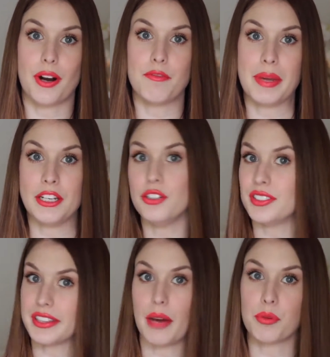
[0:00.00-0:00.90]
I've been
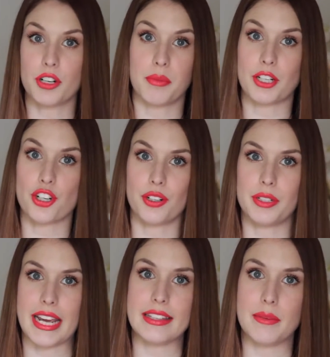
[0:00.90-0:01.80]
using that pretty much on a
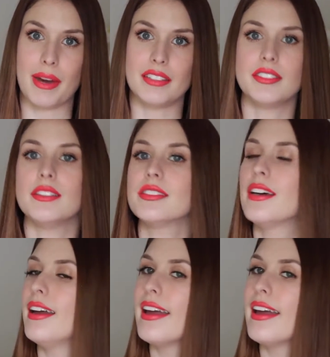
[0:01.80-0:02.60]
daily basis,